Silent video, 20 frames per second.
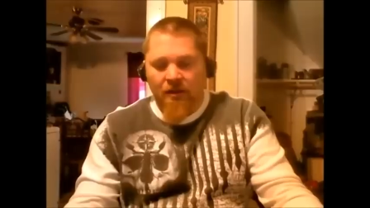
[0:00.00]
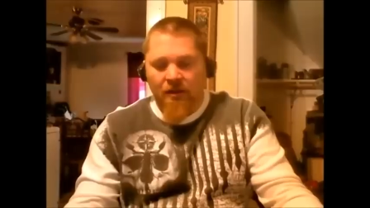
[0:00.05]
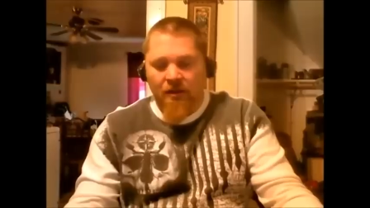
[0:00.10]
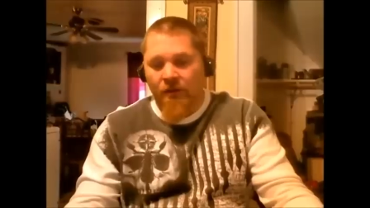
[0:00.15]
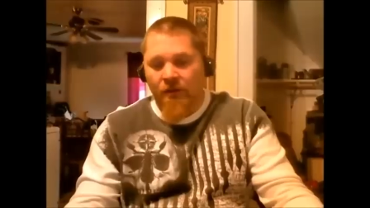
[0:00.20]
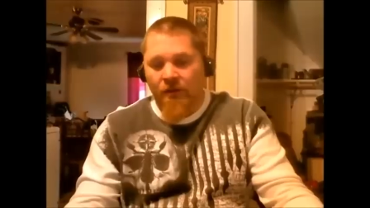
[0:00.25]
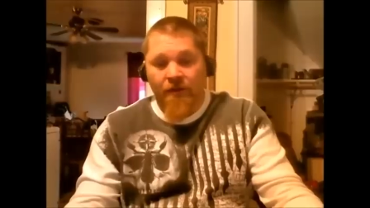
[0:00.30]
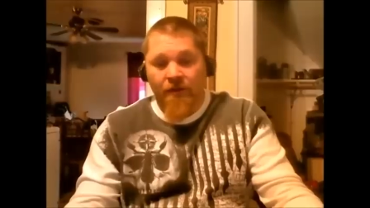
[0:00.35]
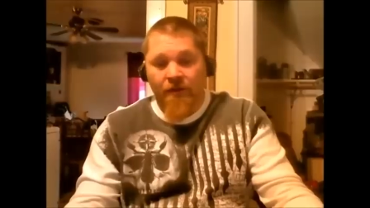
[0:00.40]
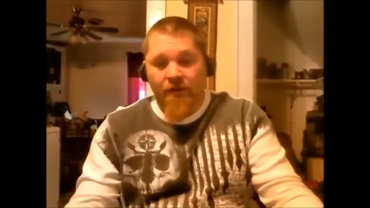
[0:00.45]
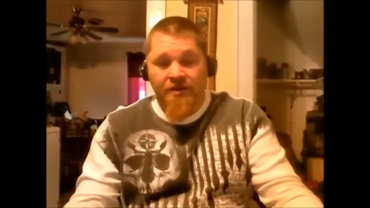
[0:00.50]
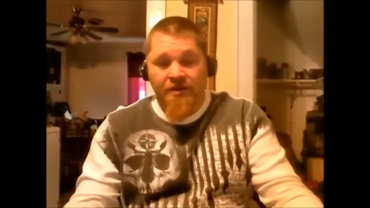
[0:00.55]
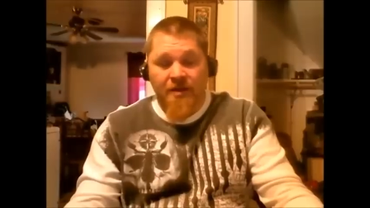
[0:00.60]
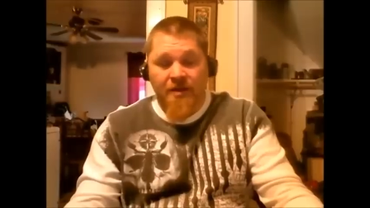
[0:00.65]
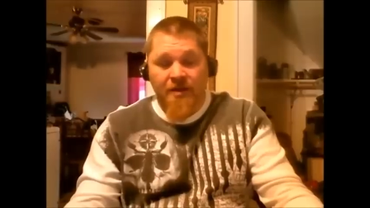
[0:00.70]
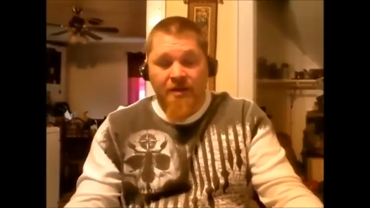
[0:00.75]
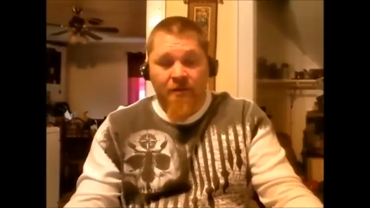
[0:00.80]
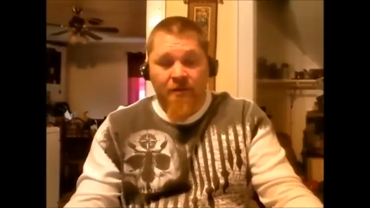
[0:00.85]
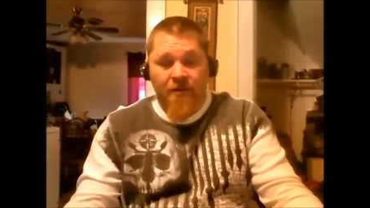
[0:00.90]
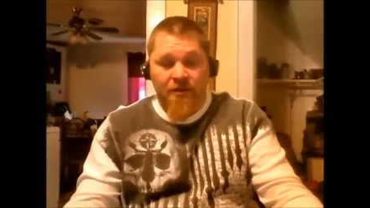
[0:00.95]
wherever you
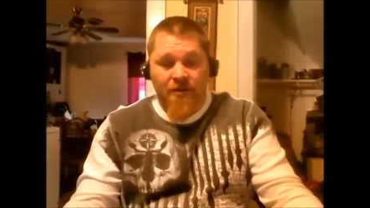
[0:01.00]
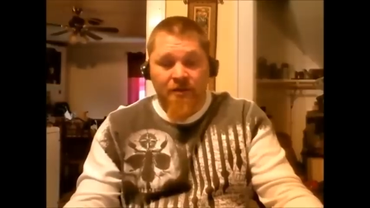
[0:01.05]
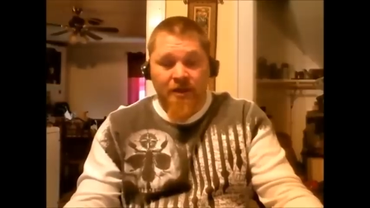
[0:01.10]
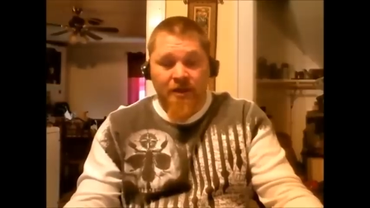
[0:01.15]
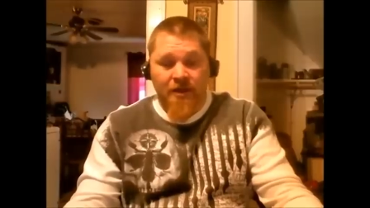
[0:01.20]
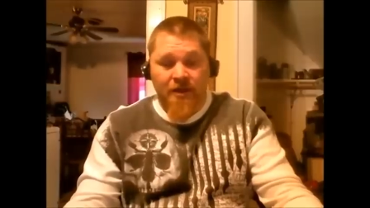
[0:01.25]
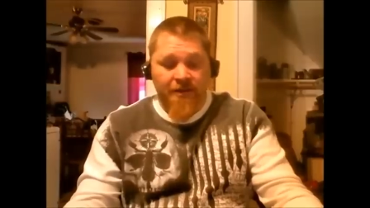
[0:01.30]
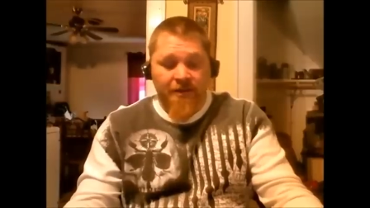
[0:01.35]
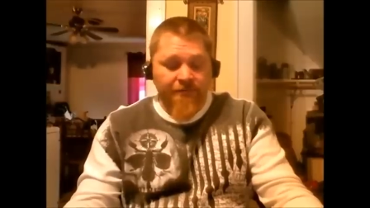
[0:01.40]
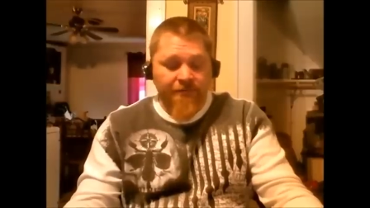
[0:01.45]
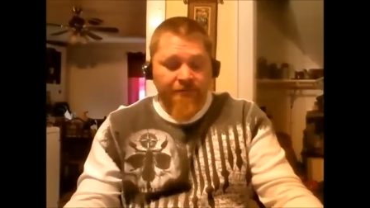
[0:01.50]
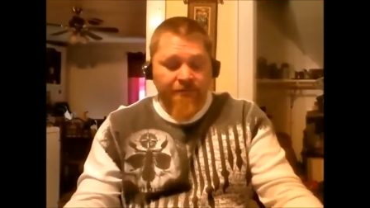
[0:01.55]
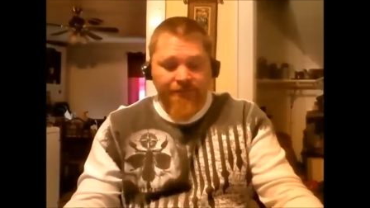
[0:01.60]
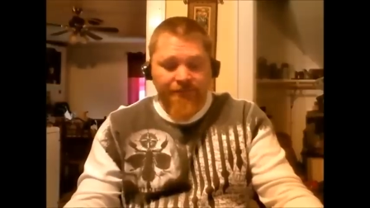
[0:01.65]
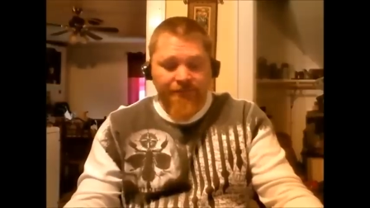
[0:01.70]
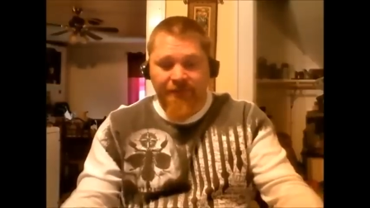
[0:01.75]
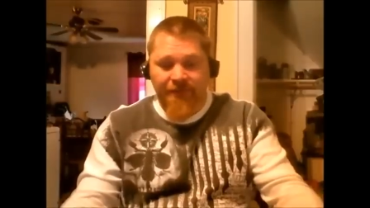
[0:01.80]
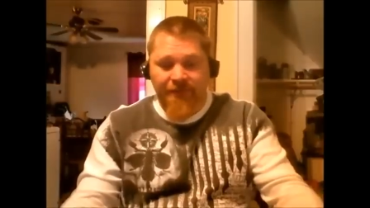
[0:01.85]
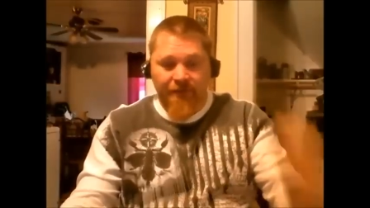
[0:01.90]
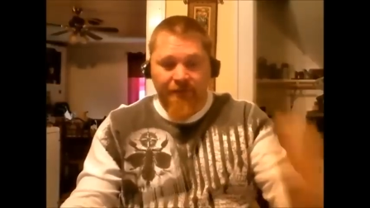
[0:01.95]
shop online.
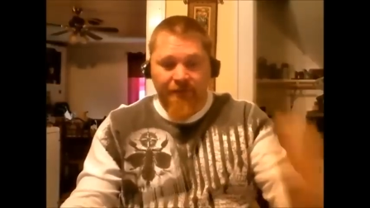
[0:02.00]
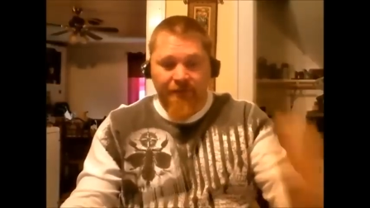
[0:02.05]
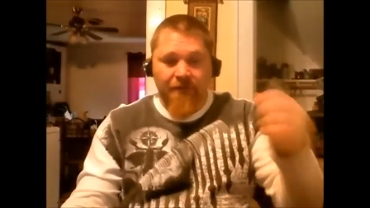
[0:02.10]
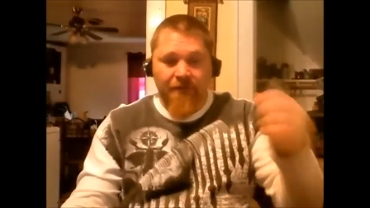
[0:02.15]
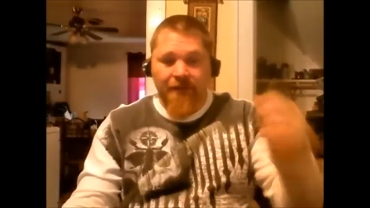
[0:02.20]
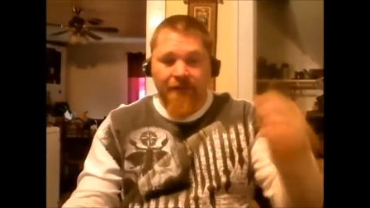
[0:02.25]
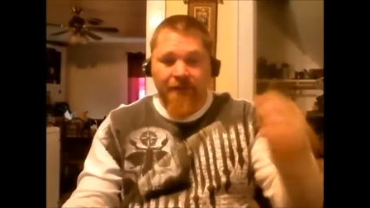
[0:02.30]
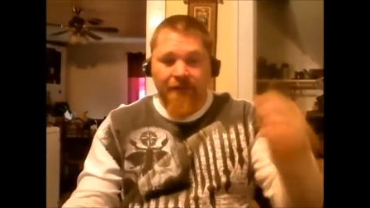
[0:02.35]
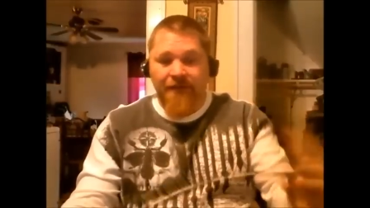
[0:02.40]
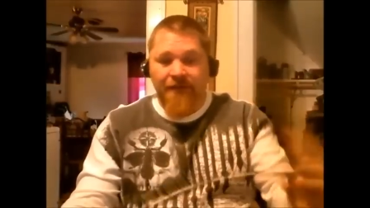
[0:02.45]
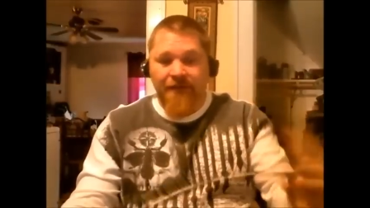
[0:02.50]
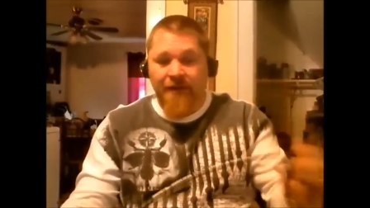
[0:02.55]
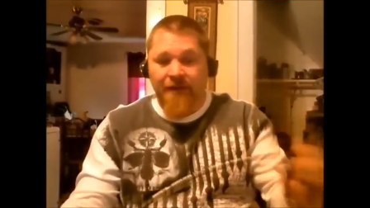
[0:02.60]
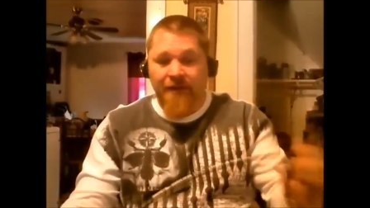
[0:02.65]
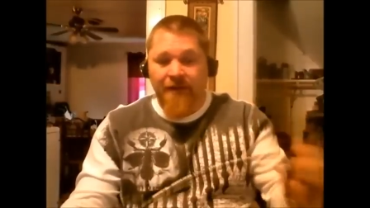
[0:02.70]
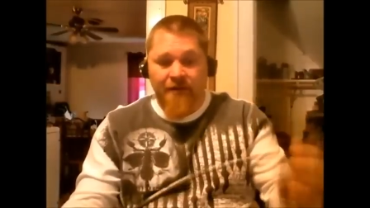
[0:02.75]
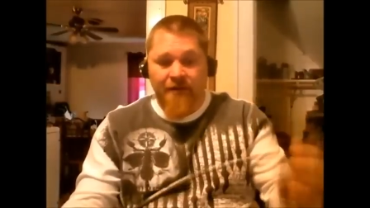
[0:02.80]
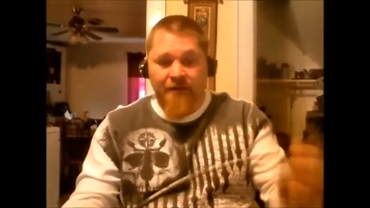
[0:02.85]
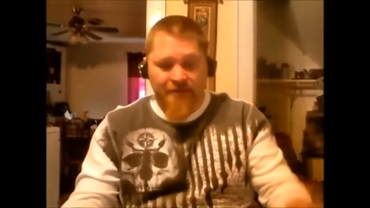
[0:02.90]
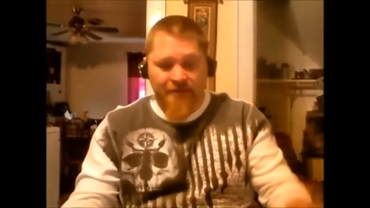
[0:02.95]
They run about $10
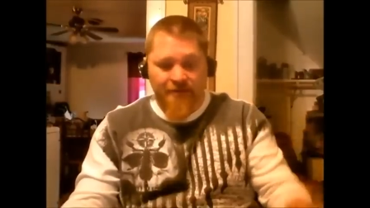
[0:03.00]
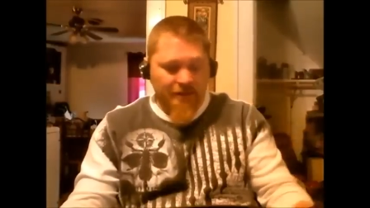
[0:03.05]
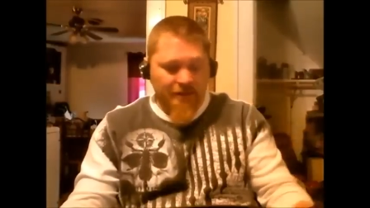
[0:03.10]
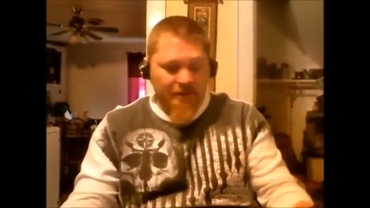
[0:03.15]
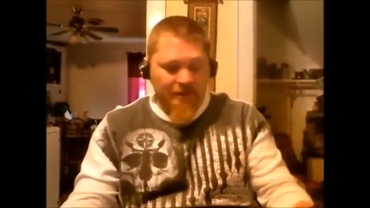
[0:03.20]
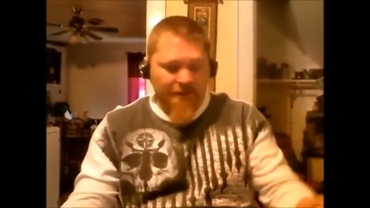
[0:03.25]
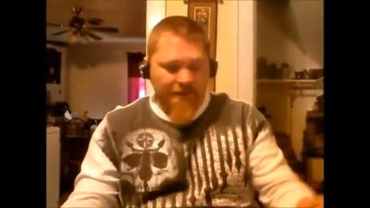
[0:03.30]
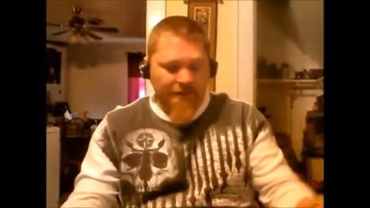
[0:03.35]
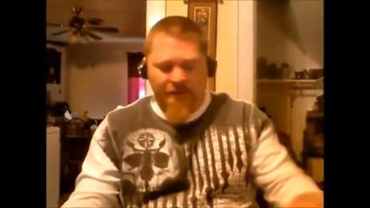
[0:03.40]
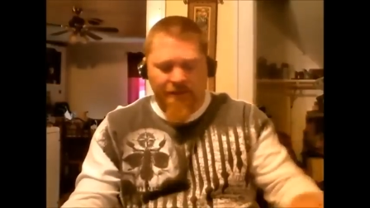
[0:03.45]
or less.